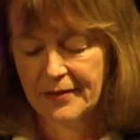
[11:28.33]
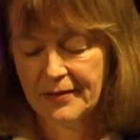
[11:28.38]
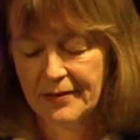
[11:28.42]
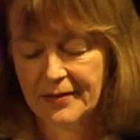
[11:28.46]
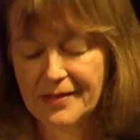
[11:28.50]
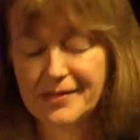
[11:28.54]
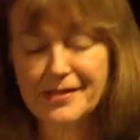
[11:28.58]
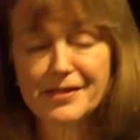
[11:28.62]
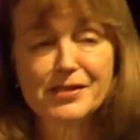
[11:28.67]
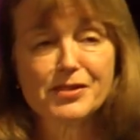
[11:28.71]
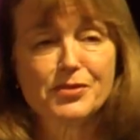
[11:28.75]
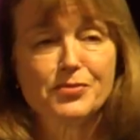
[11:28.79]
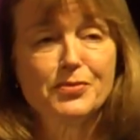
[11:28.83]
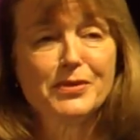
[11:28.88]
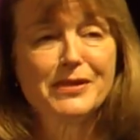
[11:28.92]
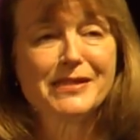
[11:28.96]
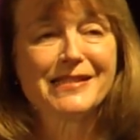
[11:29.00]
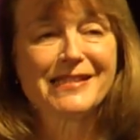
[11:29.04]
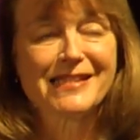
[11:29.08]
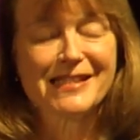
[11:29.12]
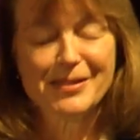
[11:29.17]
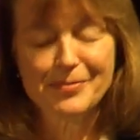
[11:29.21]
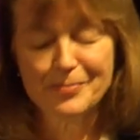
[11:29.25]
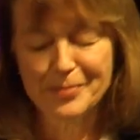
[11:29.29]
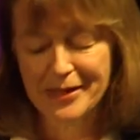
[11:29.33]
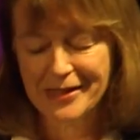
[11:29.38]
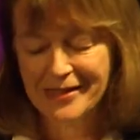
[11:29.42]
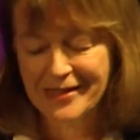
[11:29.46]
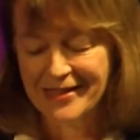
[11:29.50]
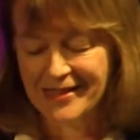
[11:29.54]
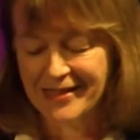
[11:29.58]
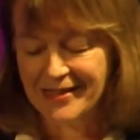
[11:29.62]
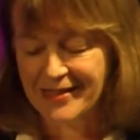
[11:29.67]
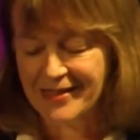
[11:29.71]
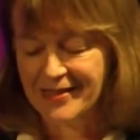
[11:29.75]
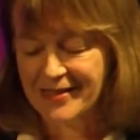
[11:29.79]
This is risky
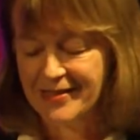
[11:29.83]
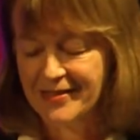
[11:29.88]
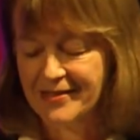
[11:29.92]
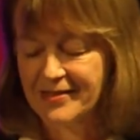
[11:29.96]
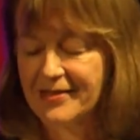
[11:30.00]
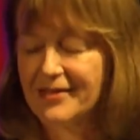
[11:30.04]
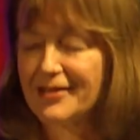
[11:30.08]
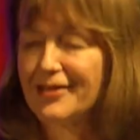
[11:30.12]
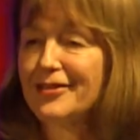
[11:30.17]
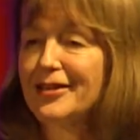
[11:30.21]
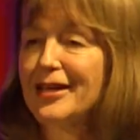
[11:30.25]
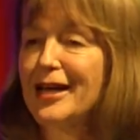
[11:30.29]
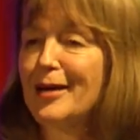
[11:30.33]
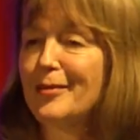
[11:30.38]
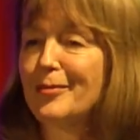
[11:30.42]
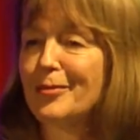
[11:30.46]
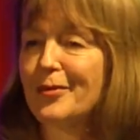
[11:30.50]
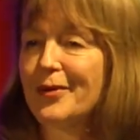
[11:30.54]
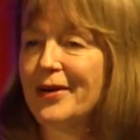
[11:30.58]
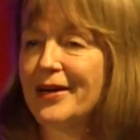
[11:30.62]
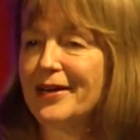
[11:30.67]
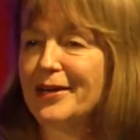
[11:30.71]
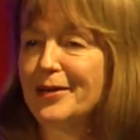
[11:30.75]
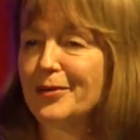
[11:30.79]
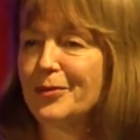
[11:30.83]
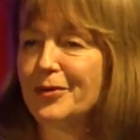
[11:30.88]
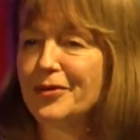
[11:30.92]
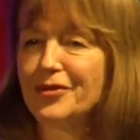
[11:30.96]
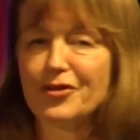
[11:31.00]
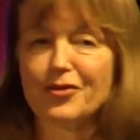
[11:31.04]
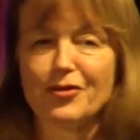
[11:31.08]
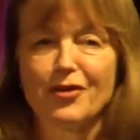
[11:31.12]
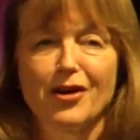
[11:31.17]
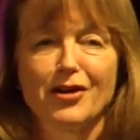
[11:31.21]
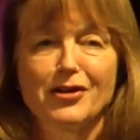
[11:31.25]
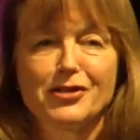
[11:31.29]
business, collaborating with
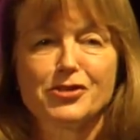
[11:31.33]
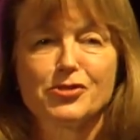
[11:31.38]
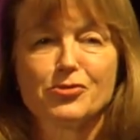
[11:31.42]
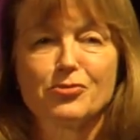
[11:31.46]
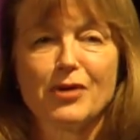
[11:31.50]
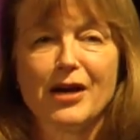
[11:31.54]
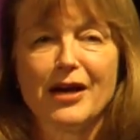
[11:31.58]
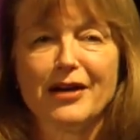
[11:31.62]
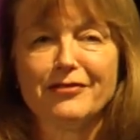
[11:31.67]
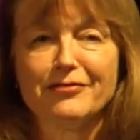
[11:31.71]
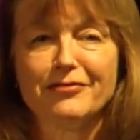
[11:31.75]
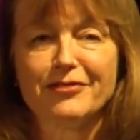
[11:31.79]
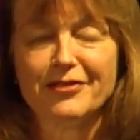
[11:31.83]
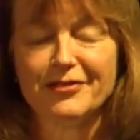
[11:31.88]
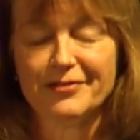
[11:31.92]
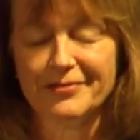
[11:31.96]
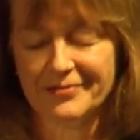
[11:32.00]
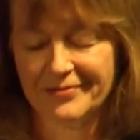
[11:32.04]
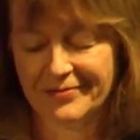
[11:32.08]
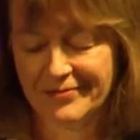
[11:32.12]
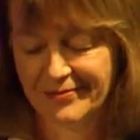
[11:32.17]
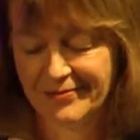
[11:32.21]
your arch rival.